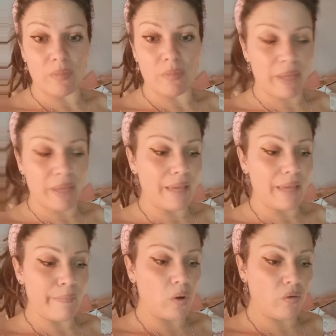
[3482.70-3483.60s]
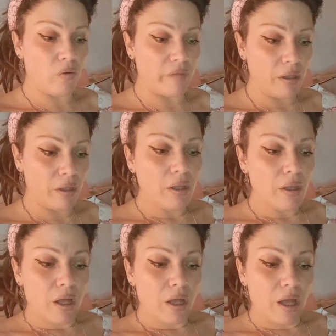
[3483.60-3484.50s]
be pigging balls.
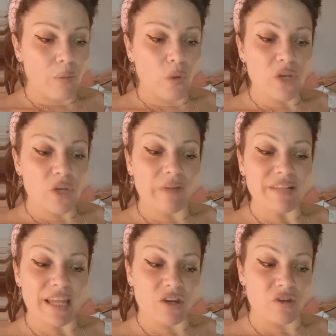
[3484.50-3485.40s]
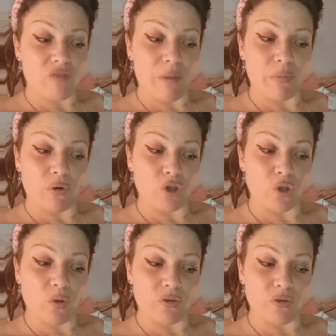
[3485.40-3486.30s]
When you are a sacred rebel, you
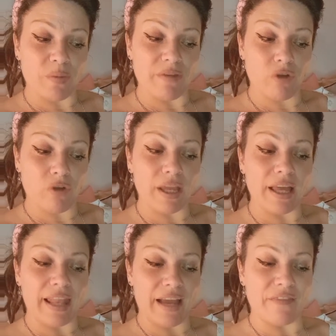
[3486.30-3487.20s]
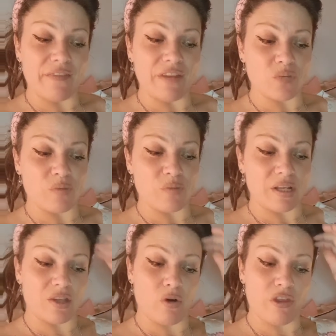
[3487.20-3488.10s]
want to be fully alive and express
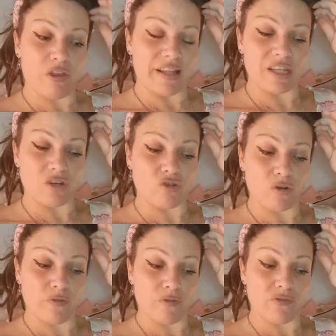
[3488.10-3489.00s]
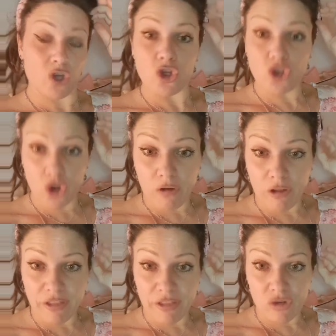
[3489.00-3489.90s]
the authentic truths, your
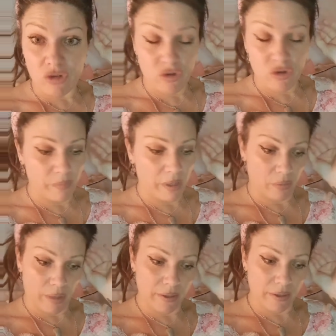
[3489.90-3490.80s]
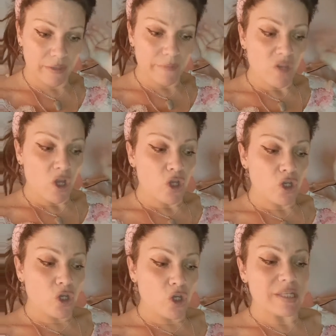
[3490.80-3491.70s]
authentic truth, by the way.
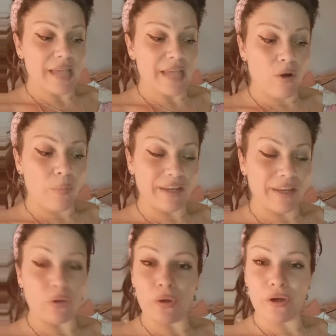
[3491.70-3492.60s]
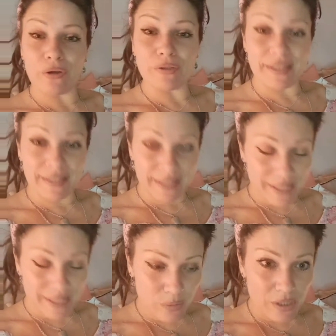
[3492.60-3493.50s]
You want to help heal the world.
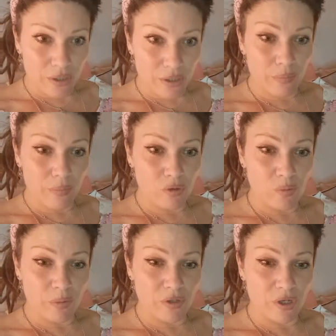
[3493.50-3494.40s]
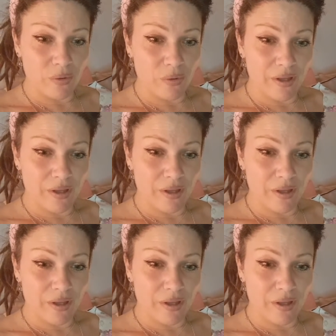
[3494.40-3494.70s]
Yes, we do. Most people do.